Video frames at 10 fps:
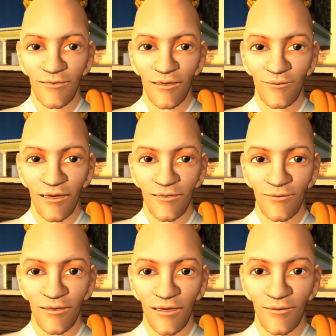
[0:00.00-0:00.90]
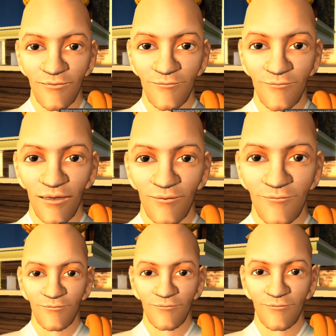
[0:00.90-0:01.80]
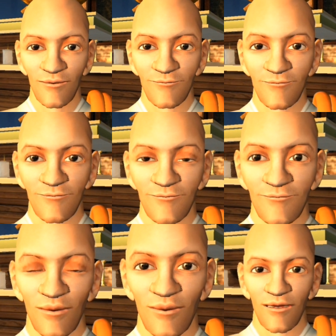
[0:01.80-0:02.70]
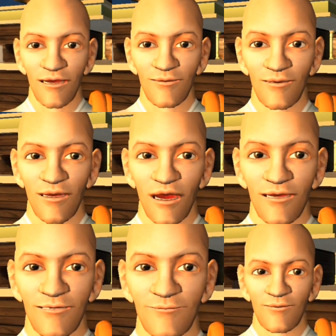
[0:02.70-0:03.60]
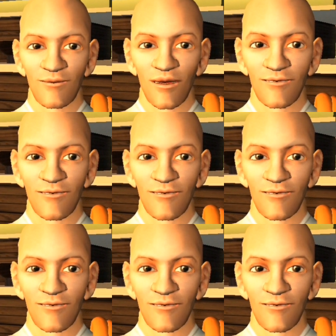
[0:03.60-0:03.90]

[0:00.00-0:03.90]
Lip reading: your whole life's your practice. Everything we're doing can be a